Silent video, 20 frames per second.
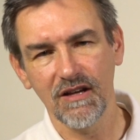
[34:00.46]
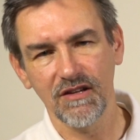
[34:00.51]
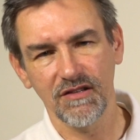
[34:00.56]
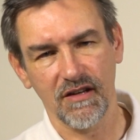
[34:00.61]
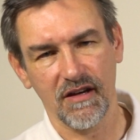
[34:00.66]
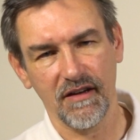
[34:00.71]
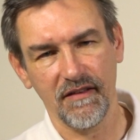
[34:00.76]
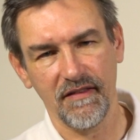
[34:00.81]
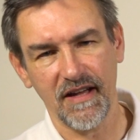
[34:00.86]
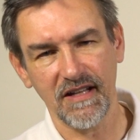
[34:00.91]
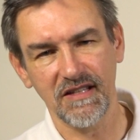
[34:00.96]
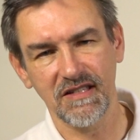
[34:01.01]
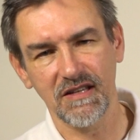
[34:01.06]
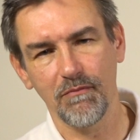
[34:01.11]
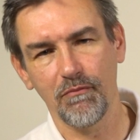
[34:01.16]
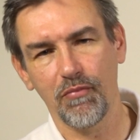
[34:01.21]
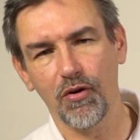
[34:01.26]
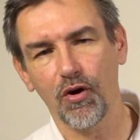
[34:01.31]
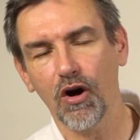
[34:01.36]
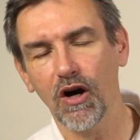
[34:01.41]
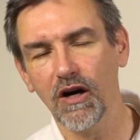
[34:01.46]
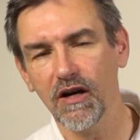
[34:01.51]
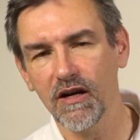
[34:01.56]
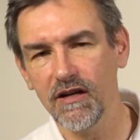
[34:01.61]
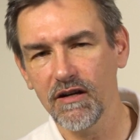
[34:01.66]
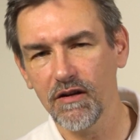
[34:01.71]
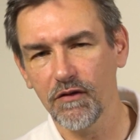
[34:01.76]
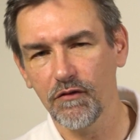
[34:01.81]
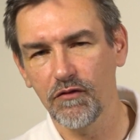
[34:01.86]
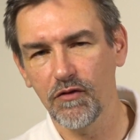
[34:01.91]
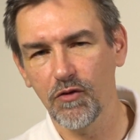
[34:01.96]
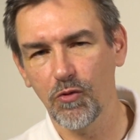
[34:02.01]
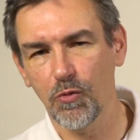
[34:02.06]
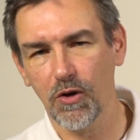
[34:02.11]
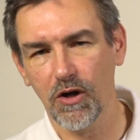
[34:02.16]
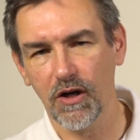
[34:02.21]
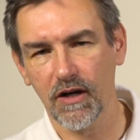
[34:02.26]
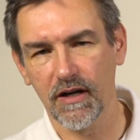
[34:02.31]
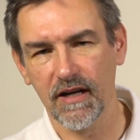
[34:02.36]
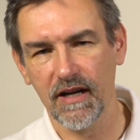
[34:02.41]
So that's important if you
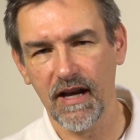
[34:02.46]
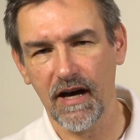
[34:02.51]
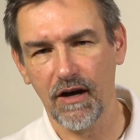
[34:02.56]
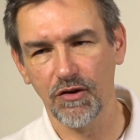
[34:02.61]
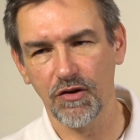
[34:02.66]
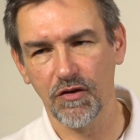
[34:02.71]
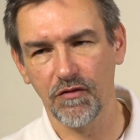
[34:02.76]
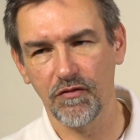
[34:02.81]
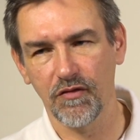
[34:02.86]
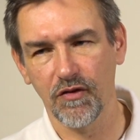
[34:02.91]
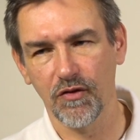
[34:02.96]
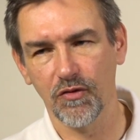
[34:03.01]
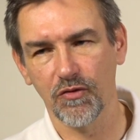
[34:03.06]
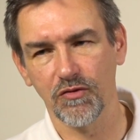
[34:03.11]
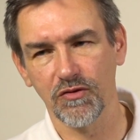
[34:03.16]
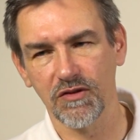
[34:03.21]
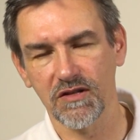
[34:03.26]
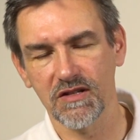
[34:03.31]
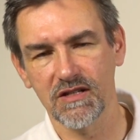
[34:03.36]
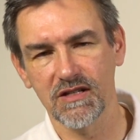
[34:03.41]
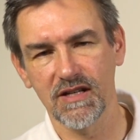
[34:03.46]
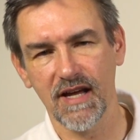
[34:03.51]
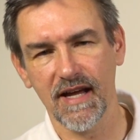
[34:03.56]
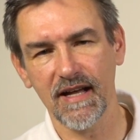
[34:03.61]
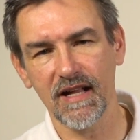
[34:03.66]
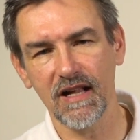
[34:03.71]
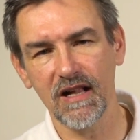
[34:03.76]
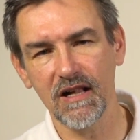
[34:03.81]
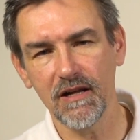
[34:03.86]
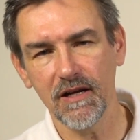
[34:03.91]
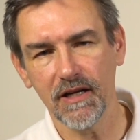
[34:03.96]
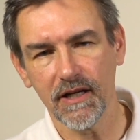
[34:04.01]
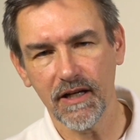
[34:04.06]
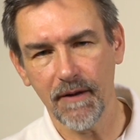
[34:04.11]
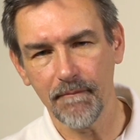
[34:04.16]
work in autofocus single.